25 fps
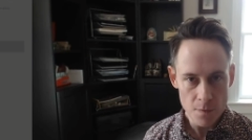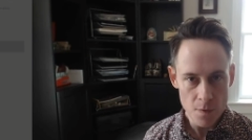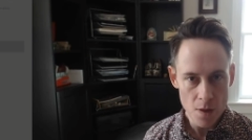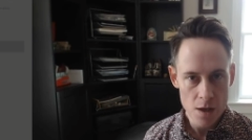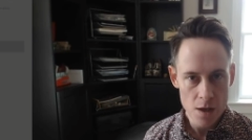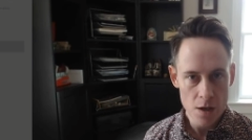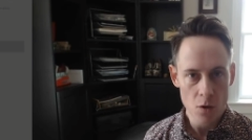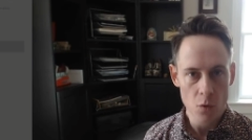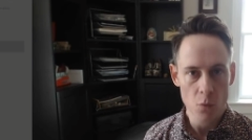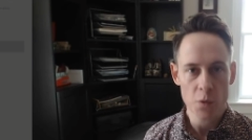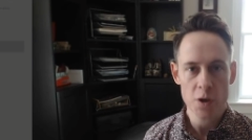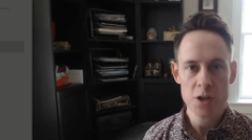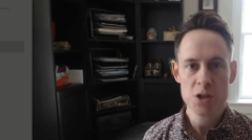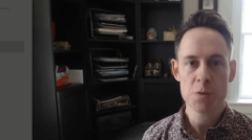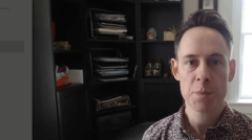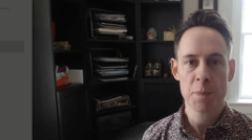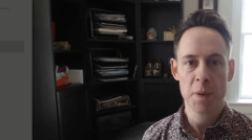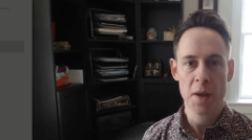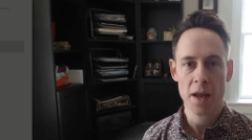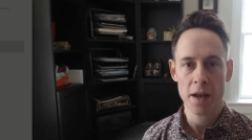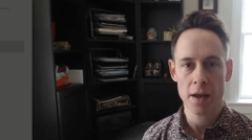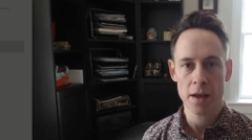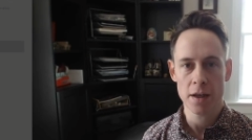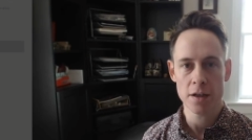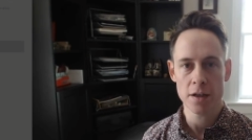you know, which
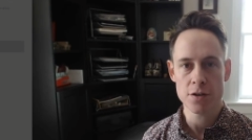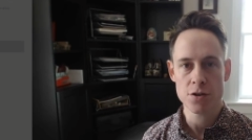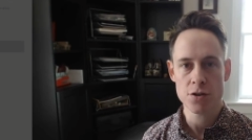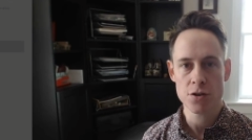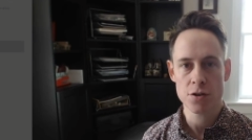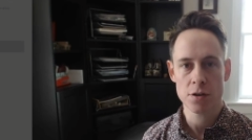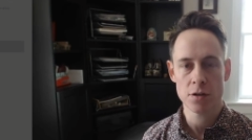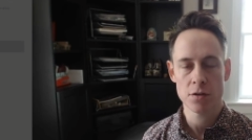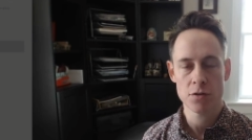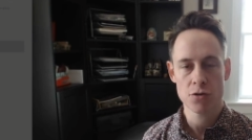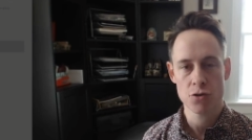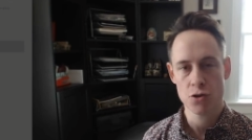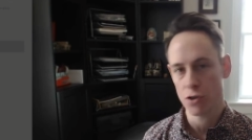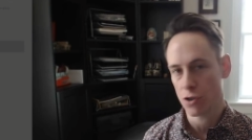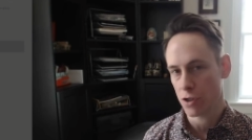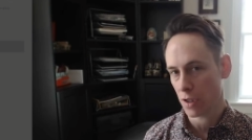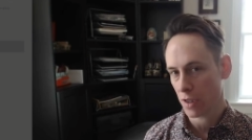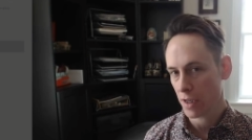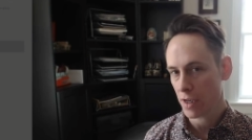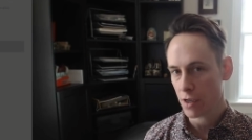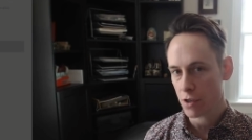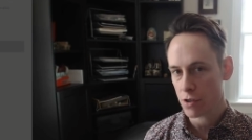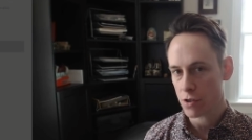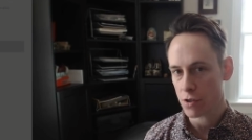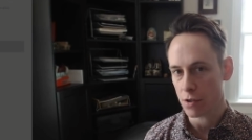page should you
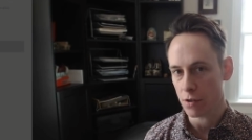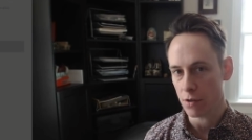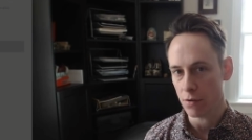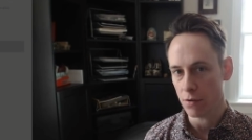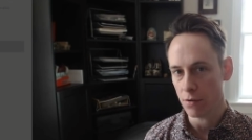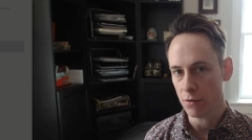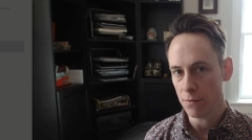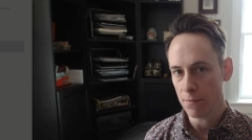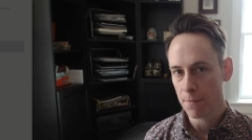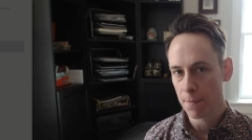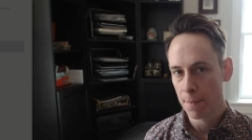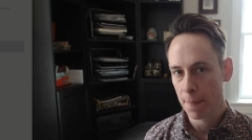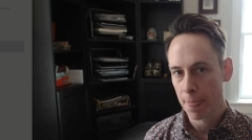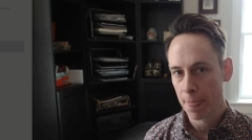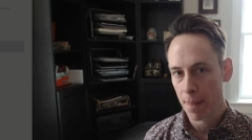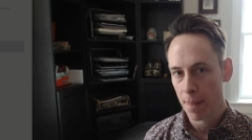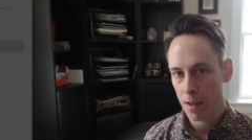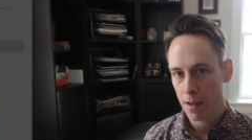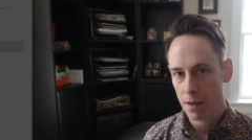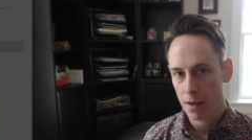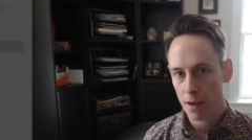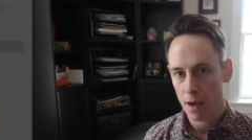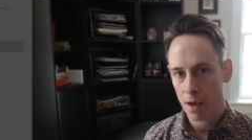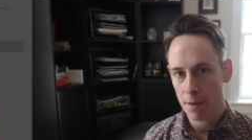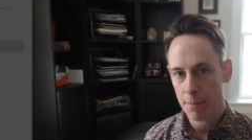link to?
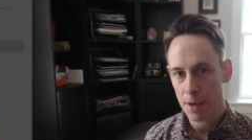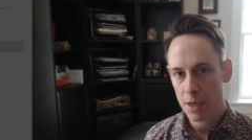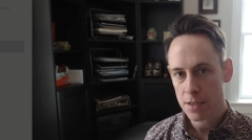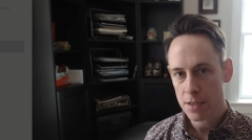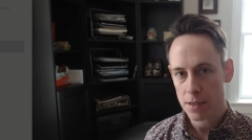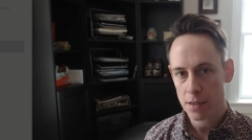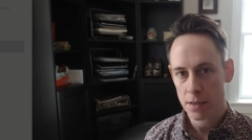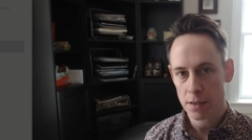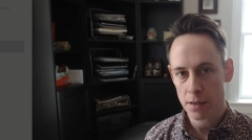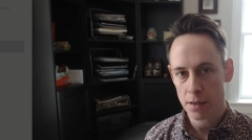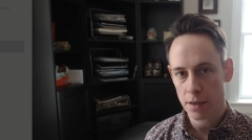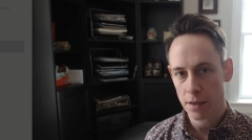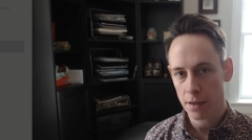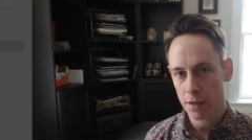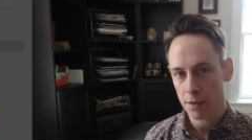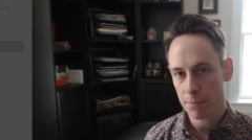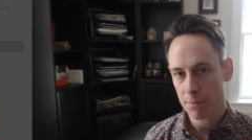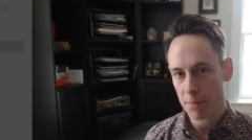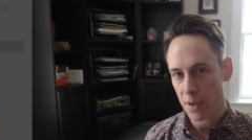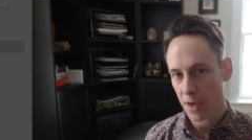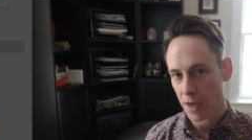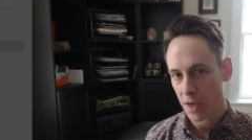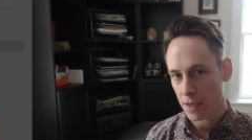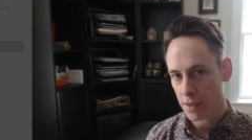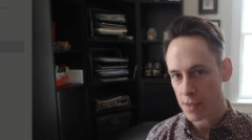I basically
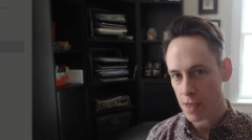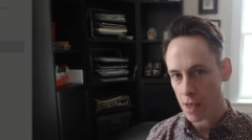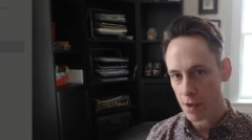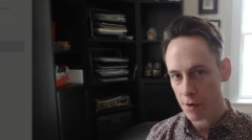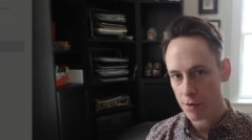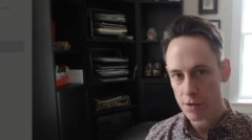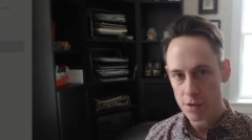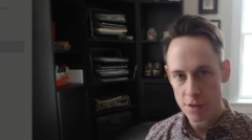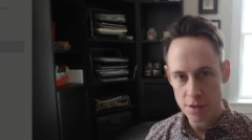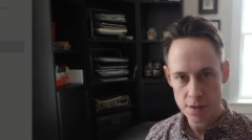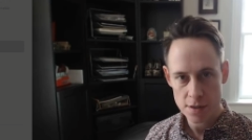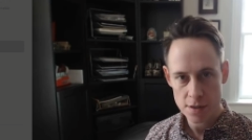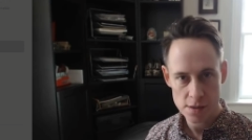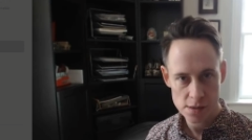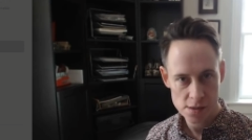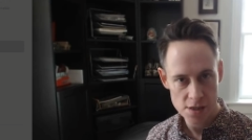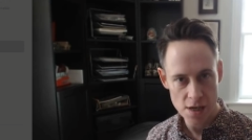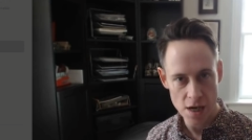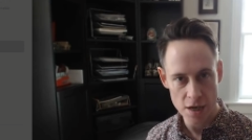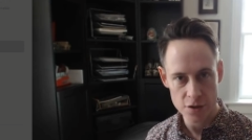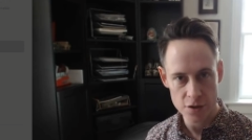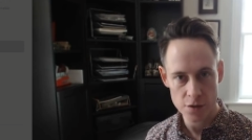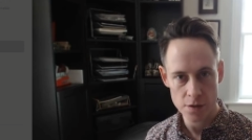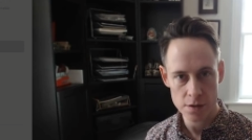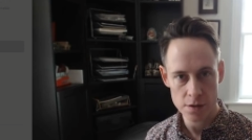break it down into
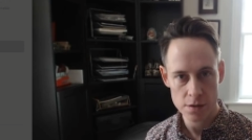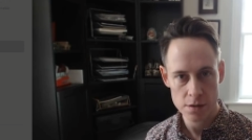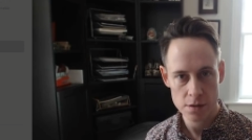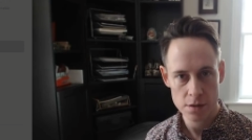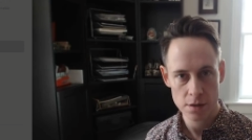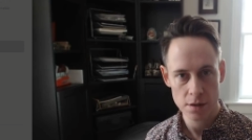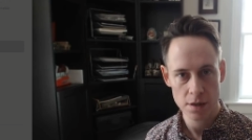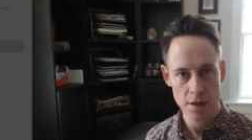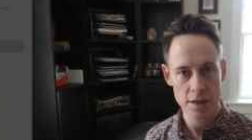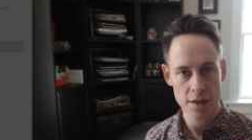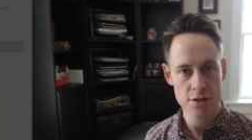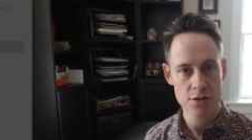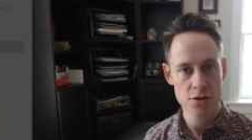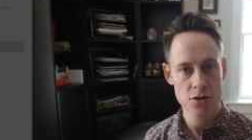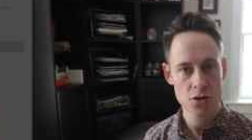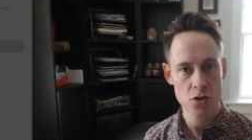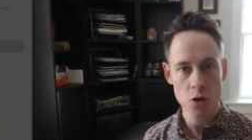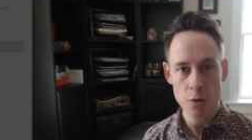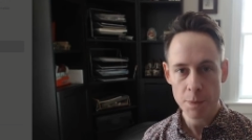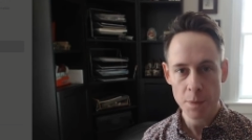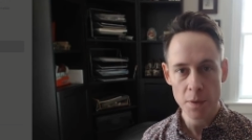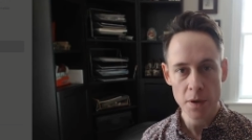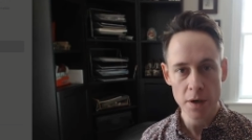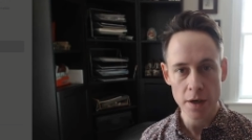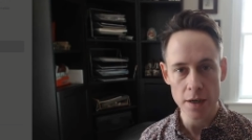sections. It's
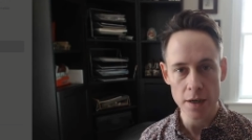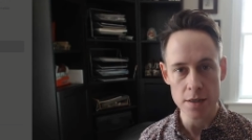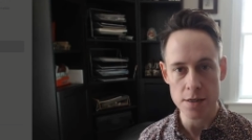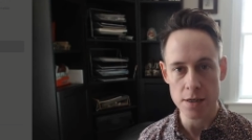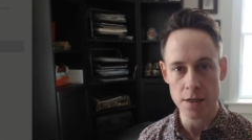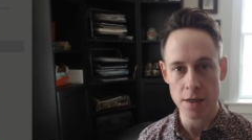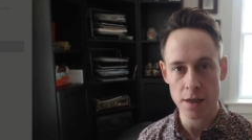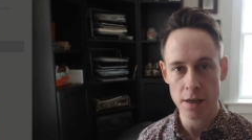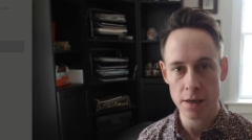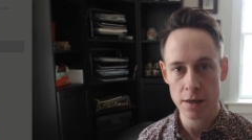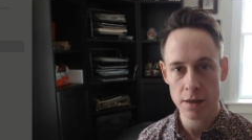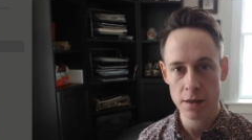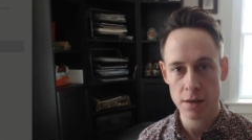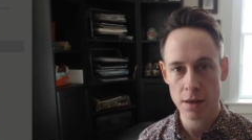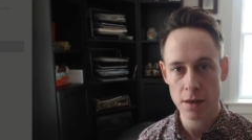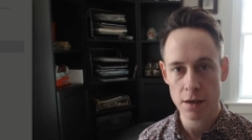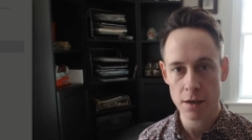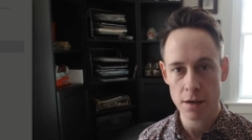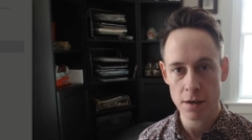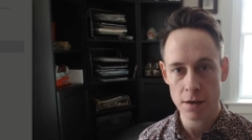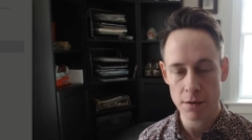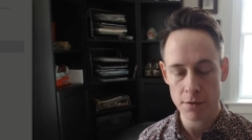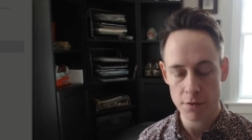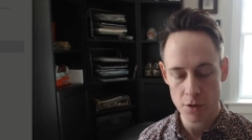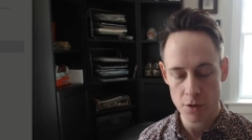super easy.
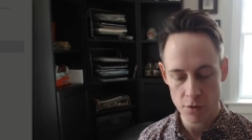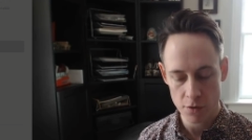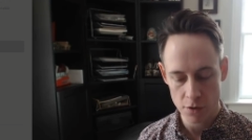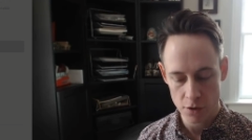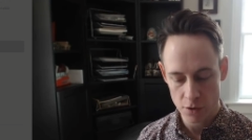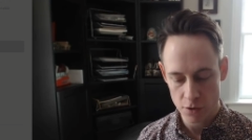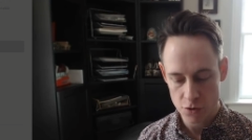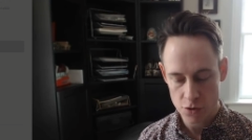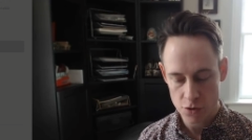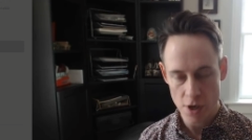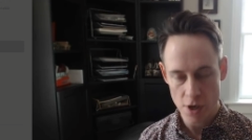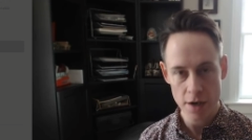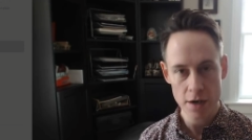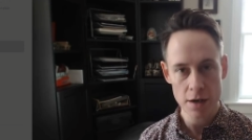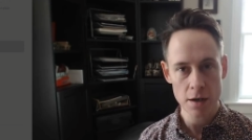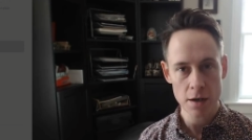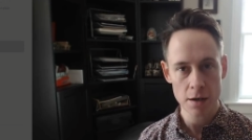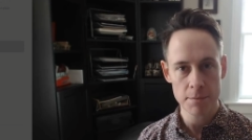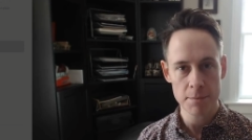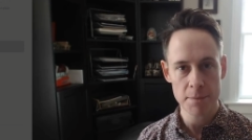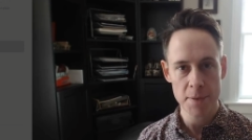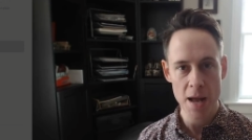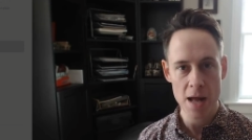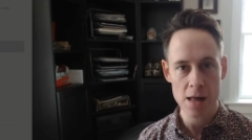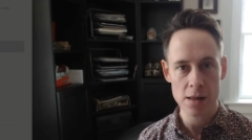You're trying
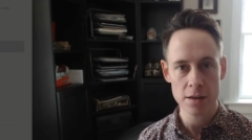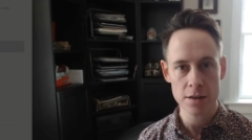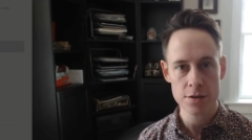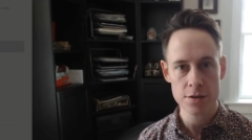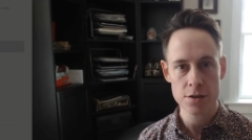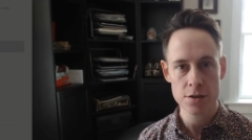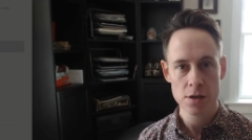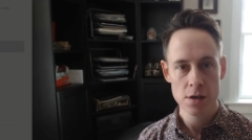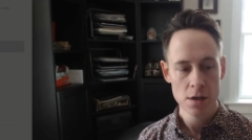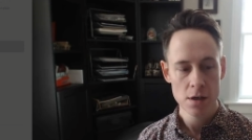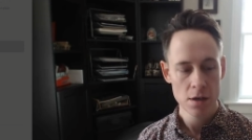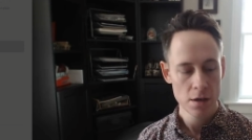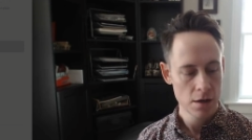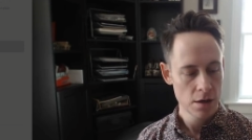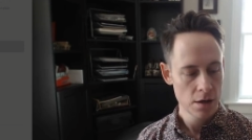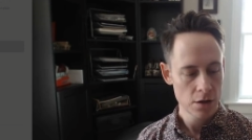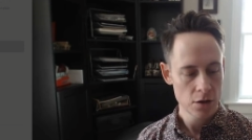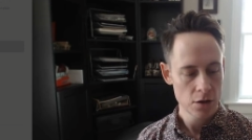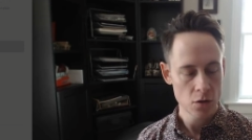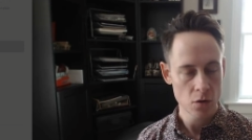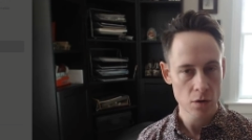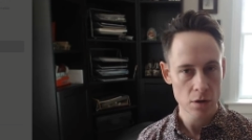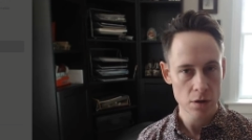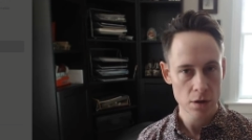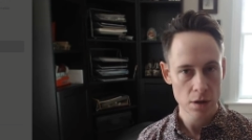to balance
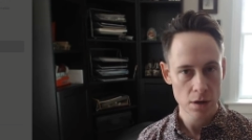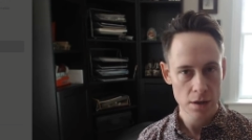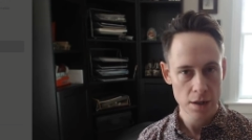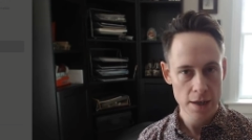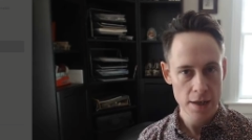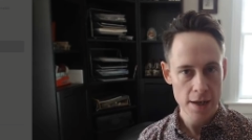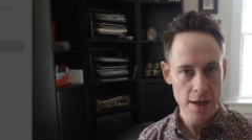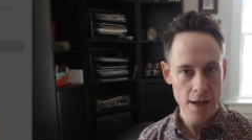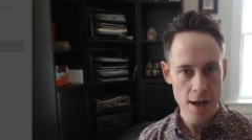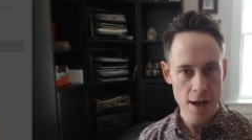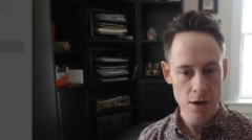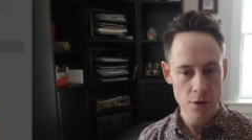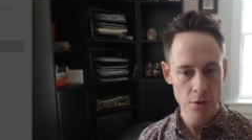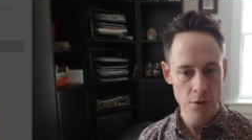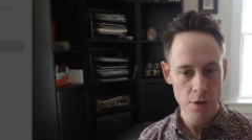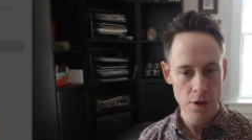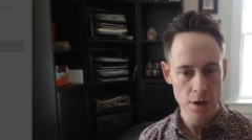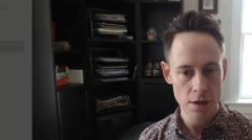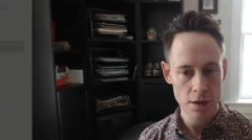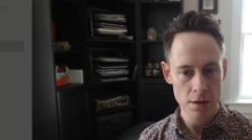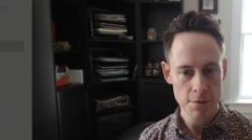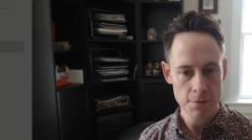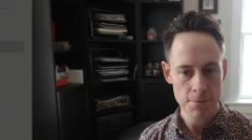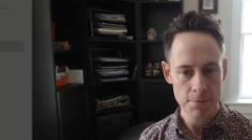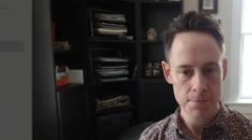your link
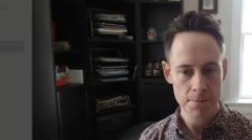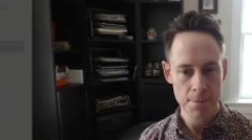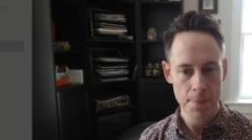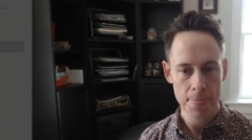equity.